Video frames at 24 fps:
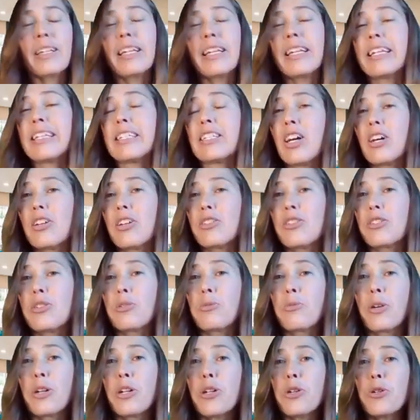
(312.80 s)
is
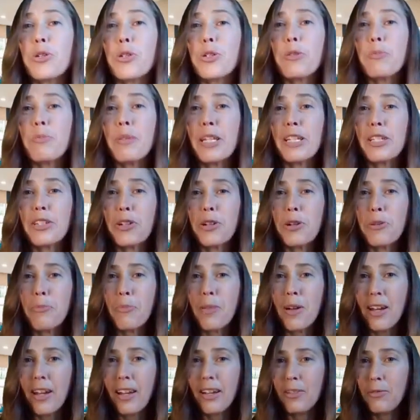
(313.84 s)
also one who speaks her
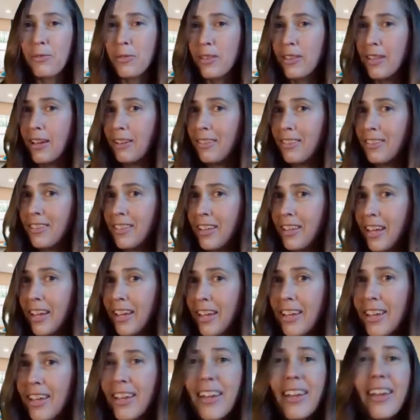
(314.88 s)
mind without
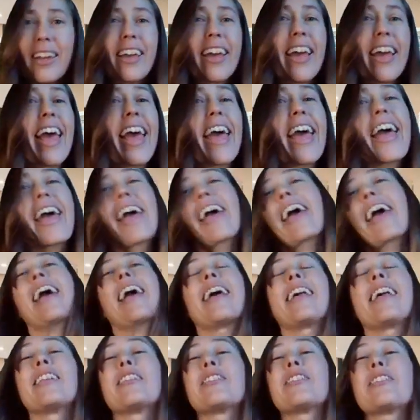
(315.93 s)
thinking,
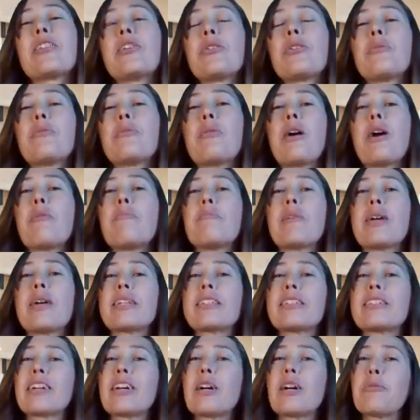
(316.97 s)
and so
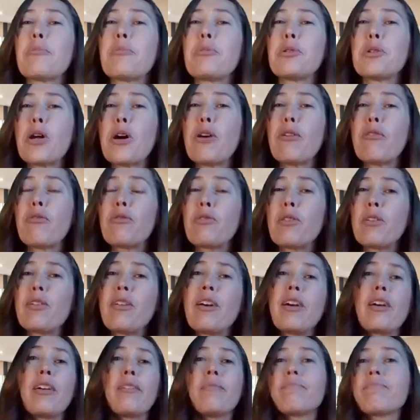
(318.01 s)
makes a couple of,
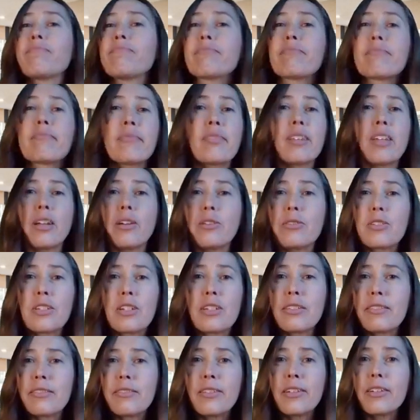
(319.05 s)

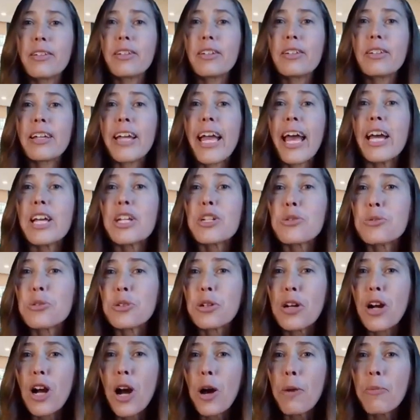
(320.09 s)
just
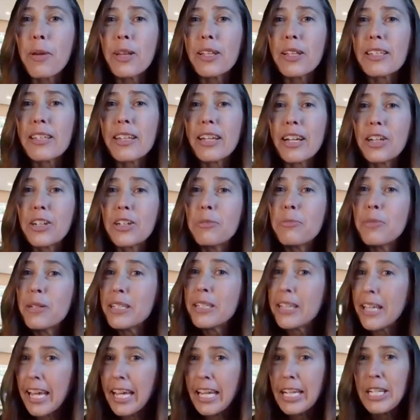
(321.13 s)
casual comments that could be
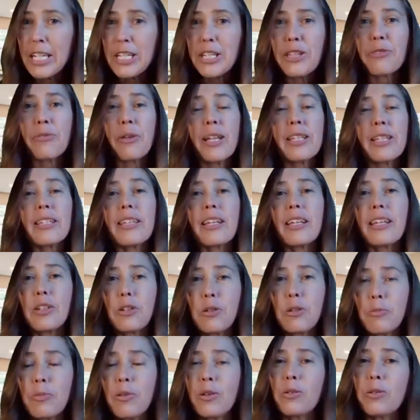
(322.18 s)
taken as threats, and
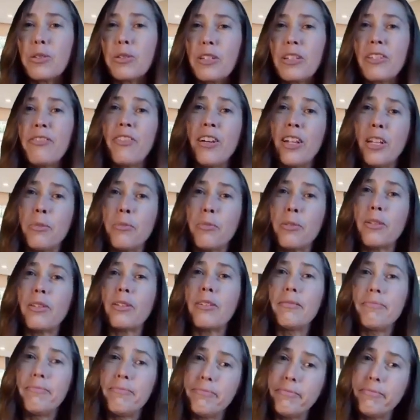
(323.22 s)
lo and behold, the developer,